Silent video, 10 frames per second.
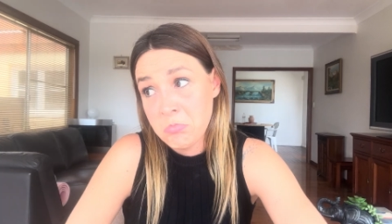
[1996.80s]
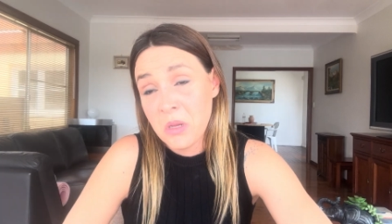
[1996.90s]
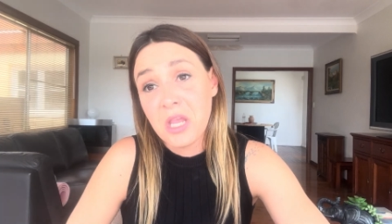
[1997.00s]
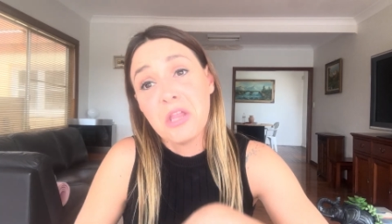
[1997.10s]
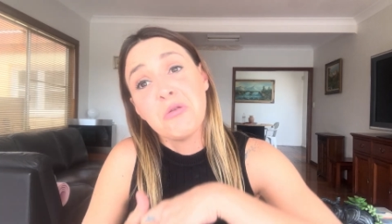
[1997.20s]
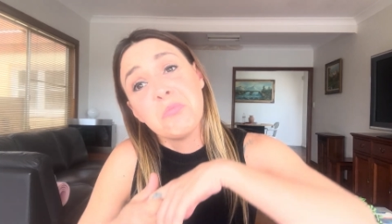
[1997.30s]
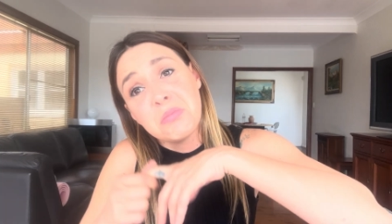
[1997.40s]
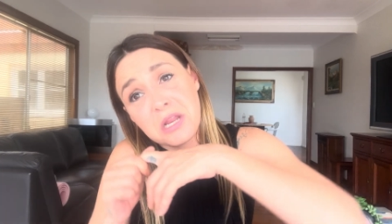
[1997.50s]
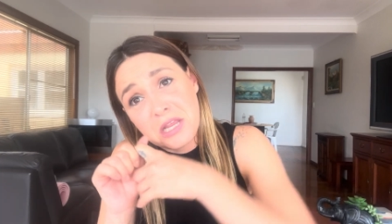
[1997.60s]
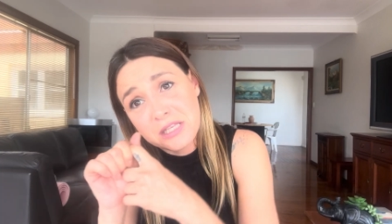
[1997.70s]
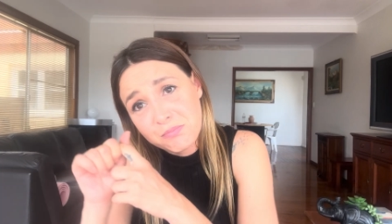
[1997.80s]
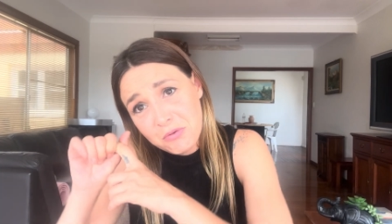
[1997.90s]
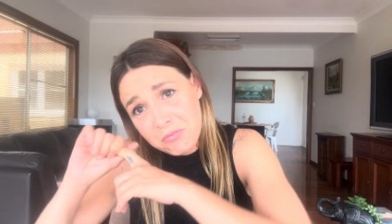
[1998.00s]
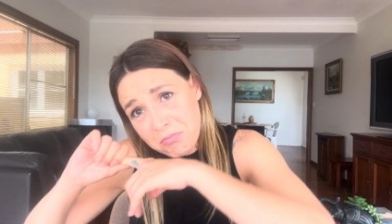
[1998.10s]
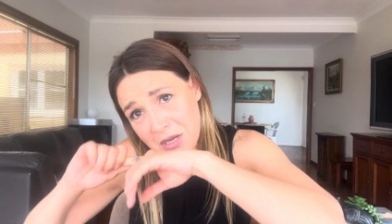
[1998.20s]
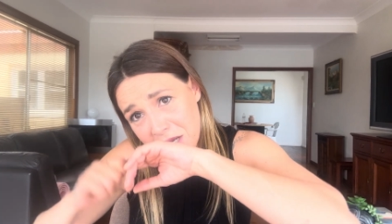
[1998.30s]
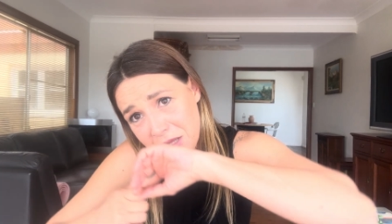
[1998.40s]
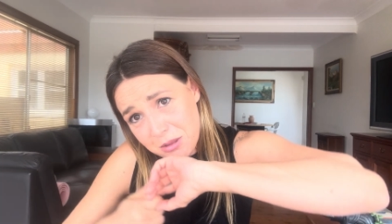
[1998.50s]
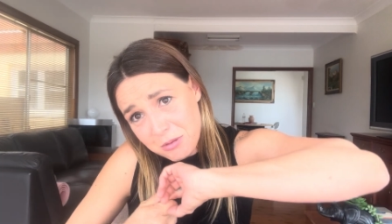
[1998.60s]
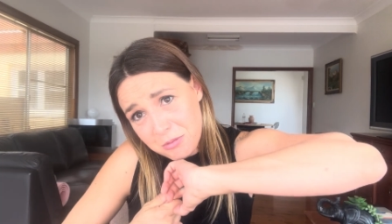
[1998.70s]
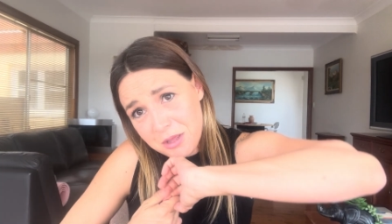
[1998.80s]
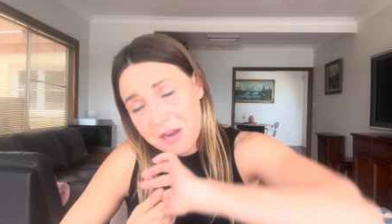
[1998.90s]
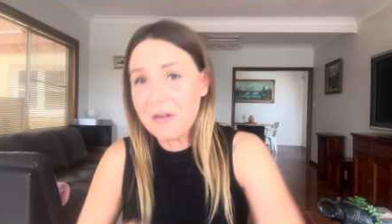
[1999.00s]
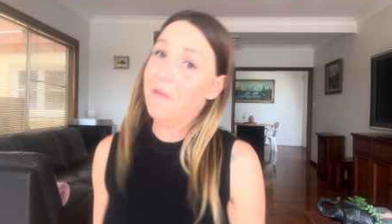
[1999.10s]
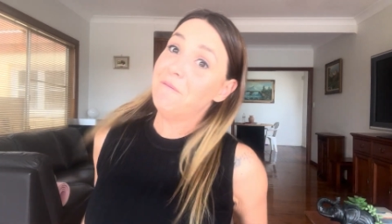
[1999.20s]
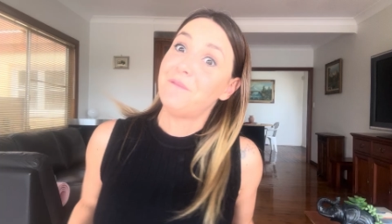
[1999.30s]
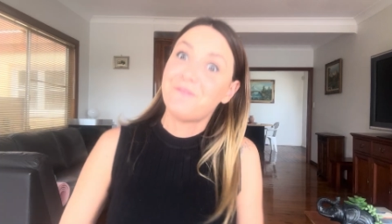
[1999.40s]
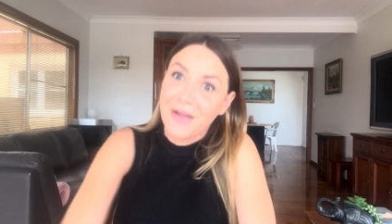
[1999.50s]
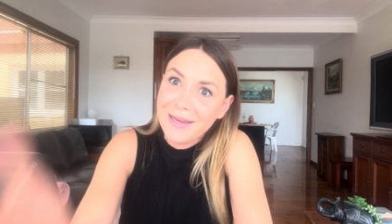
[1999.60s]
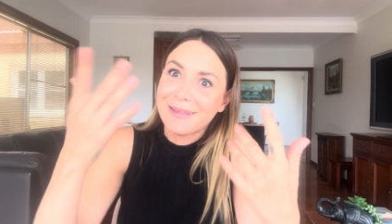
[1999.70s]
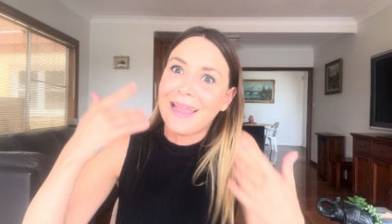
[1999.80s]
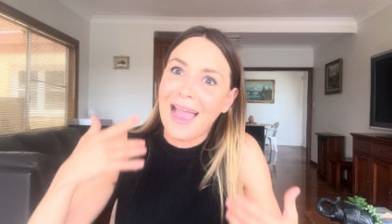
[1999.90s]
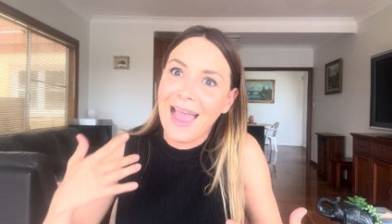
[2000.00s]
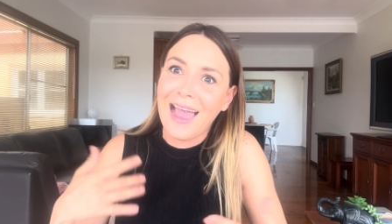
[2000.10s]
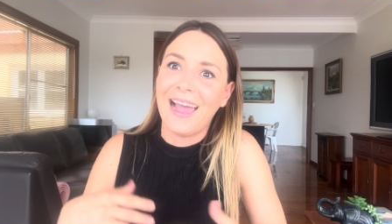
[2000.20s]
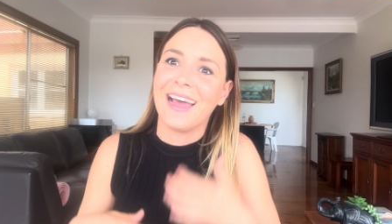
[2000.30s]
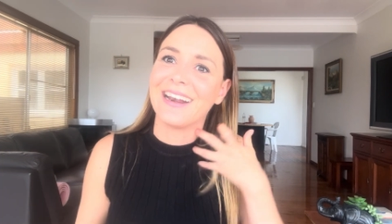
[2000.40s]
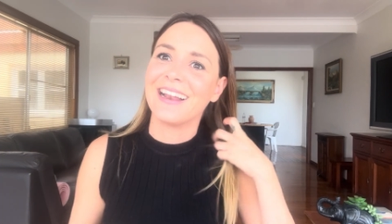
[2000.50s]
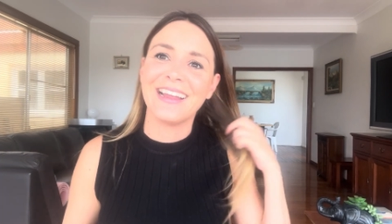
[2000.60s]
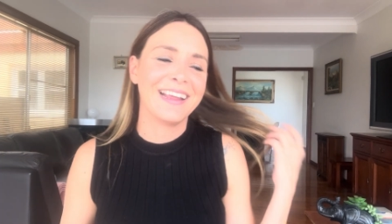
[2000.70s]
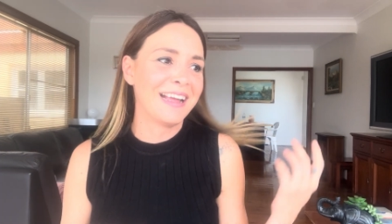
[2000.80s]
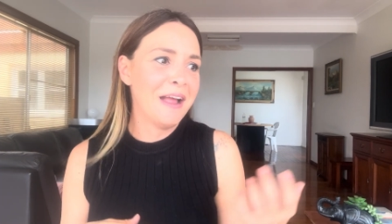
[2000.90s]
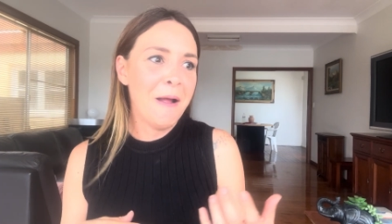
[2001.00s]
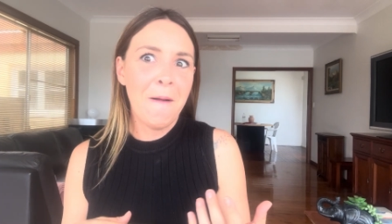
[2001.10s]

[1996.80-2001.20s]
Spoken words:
Can you please put me into there? Fuck that! Like,